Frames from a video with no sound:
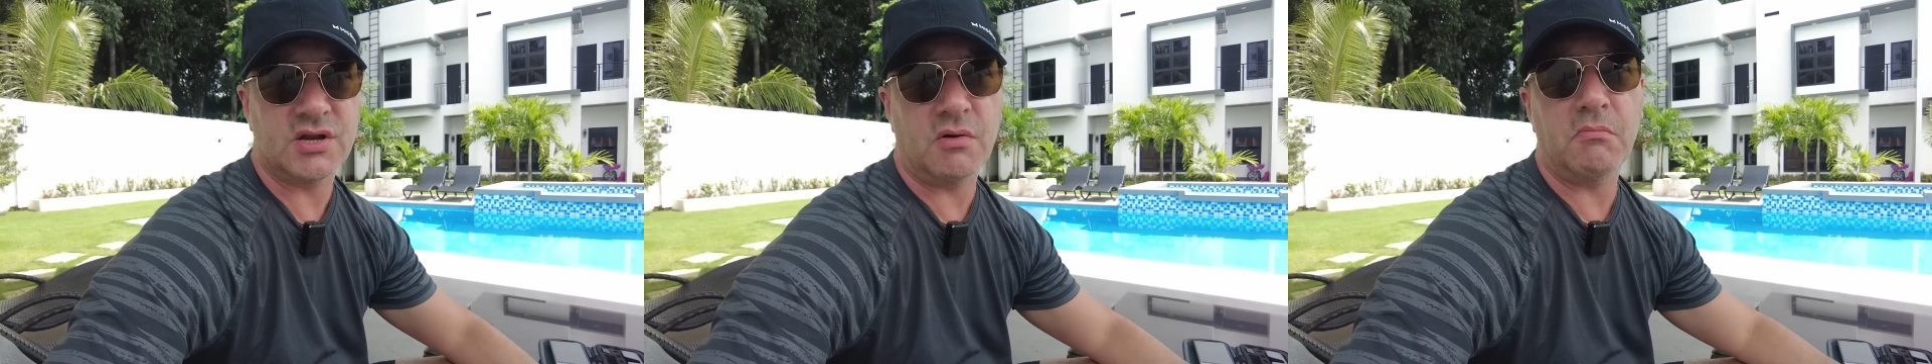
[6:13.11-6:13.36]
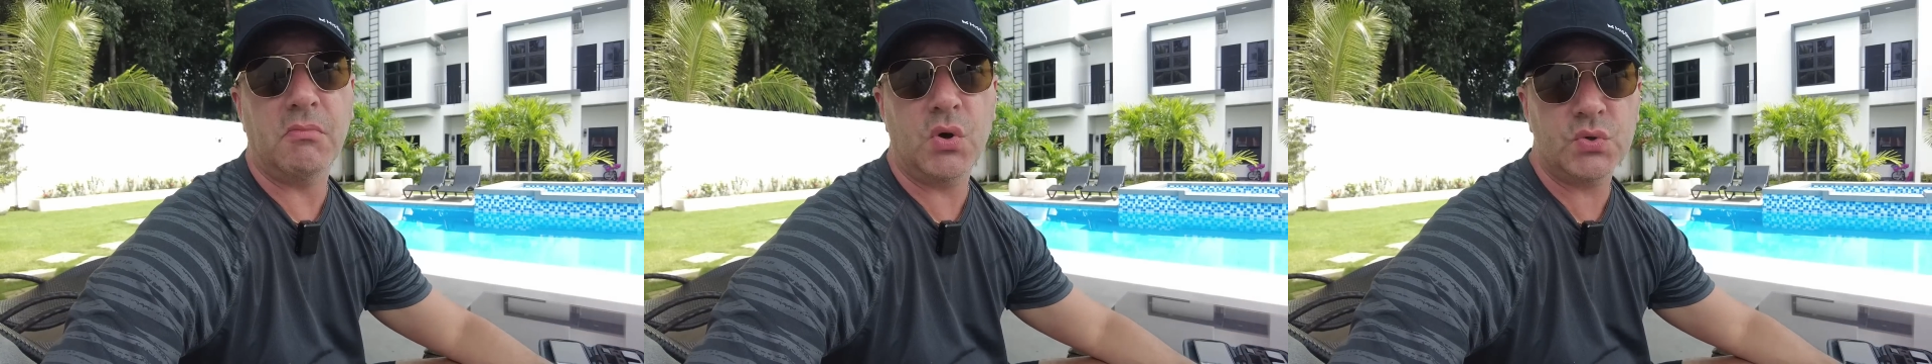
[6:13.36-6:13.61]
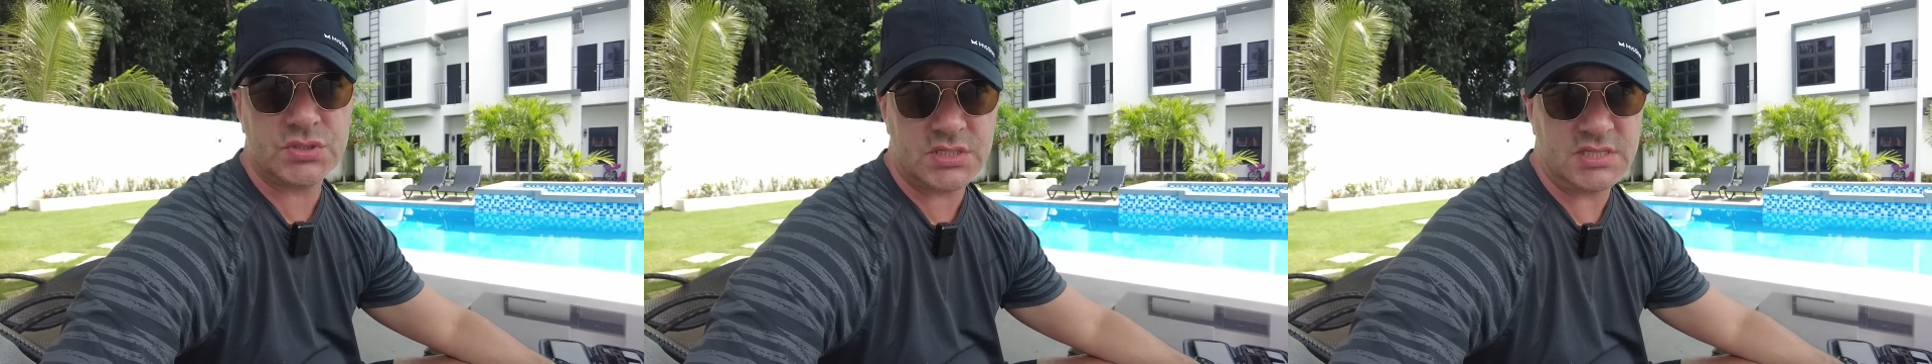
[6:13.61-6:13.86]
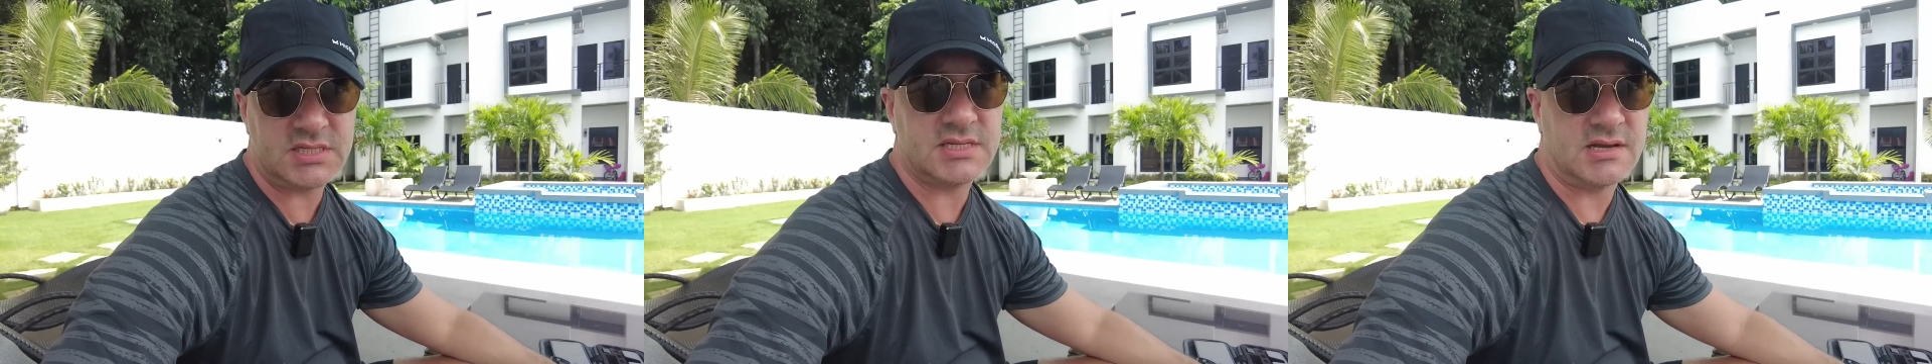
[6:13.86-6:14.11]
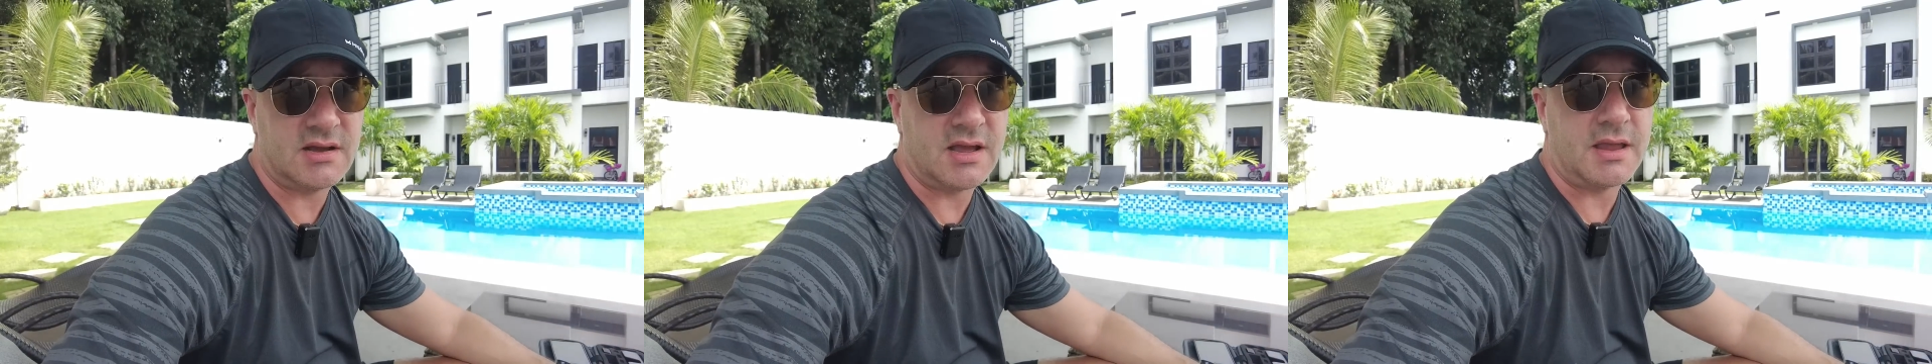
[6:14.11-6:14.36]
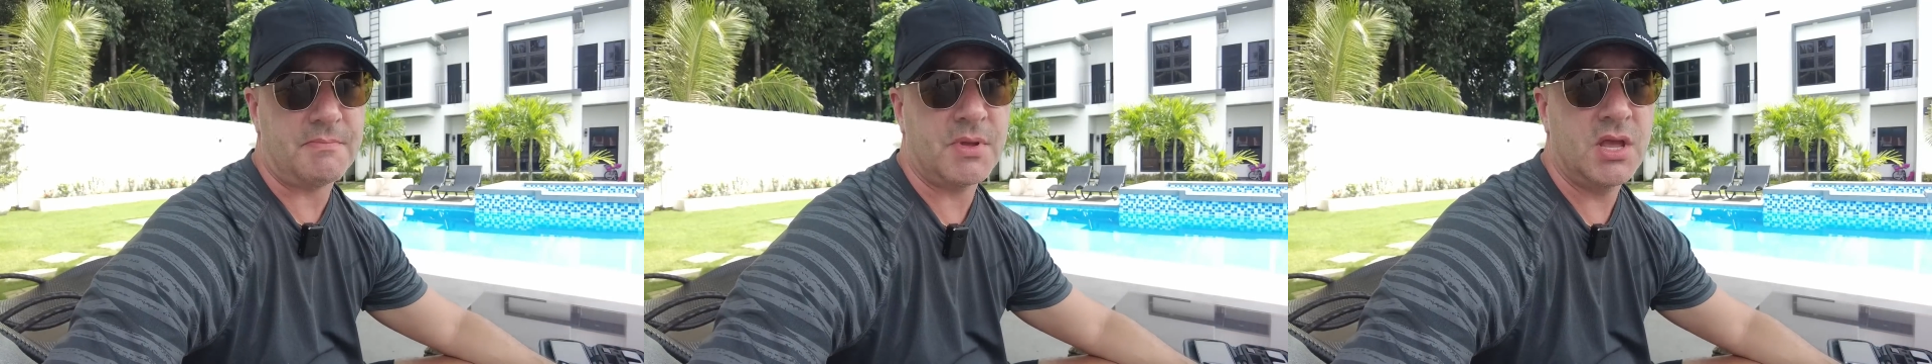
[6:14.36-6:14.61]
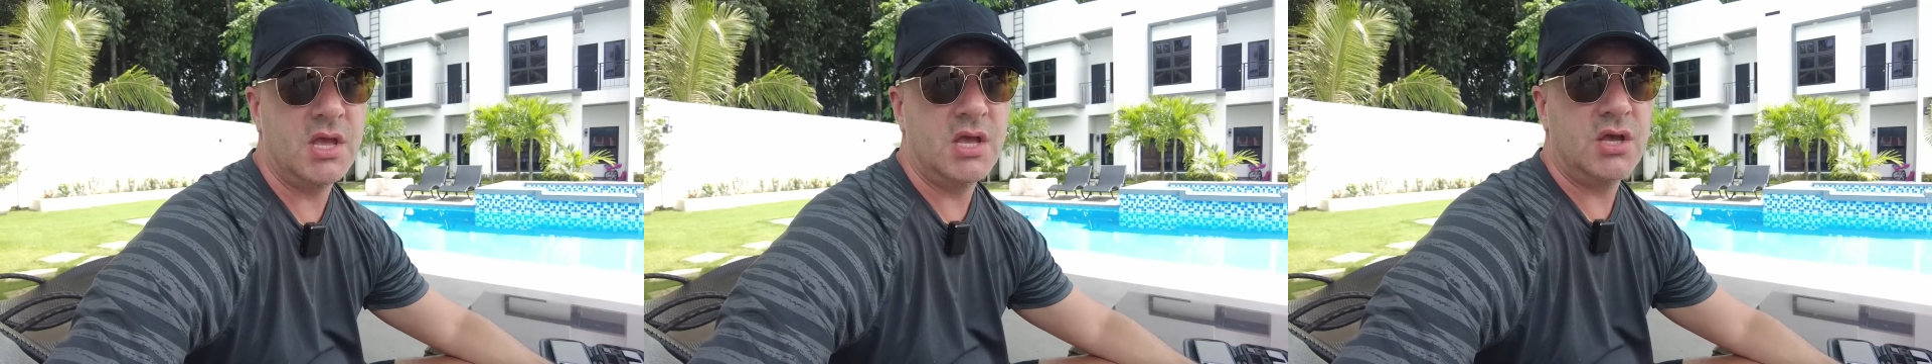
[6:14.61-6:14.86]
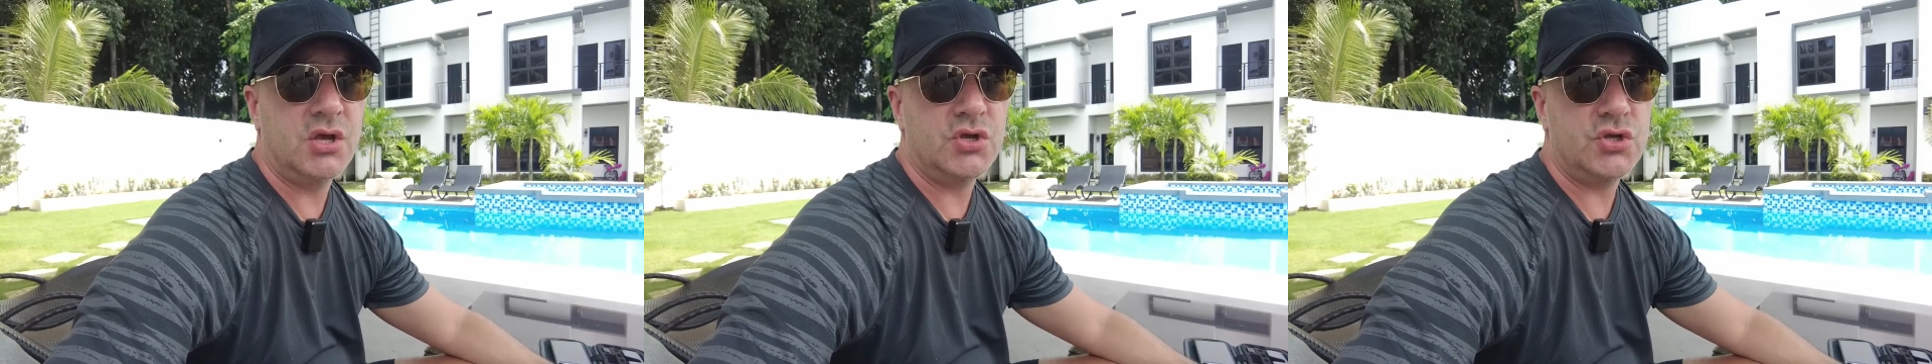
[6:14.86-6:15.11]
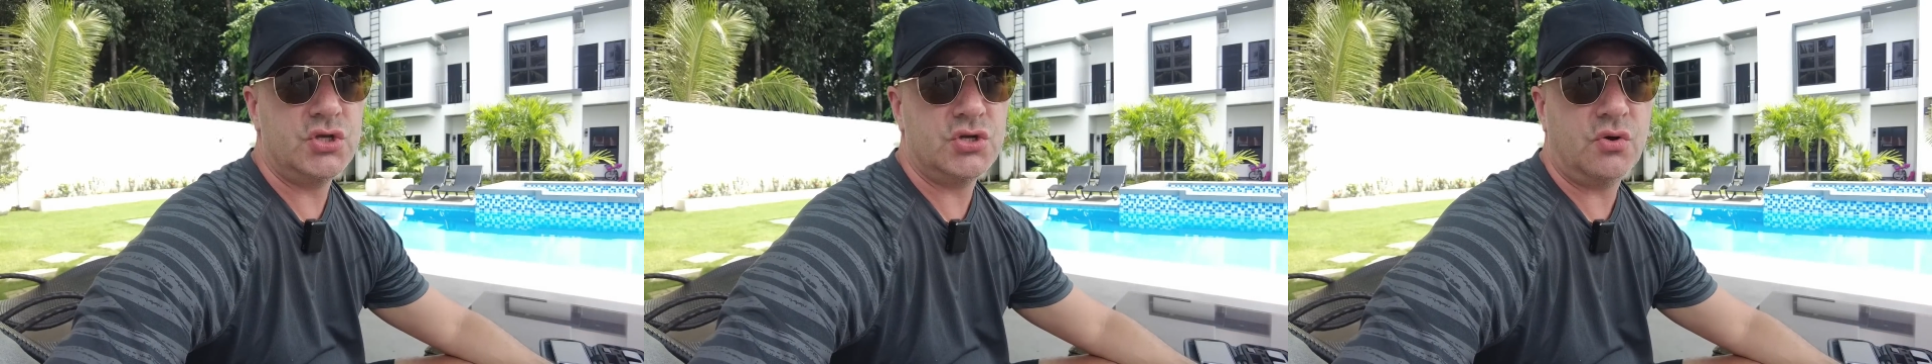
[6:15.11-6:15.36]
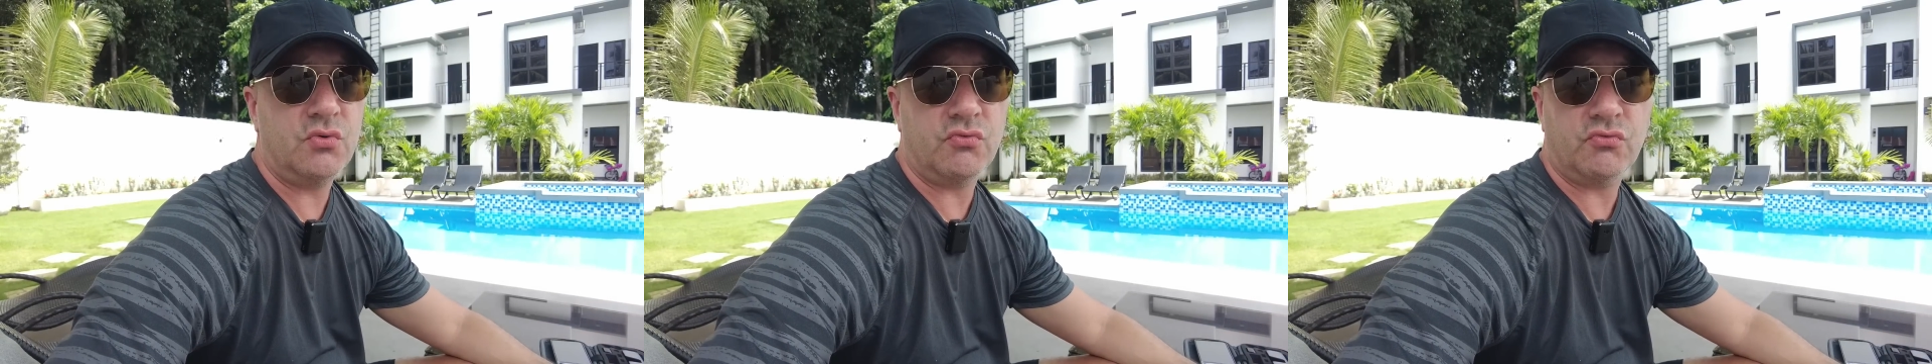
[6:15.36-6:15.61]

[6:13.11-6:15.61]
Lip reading: Now, most of the time, you don't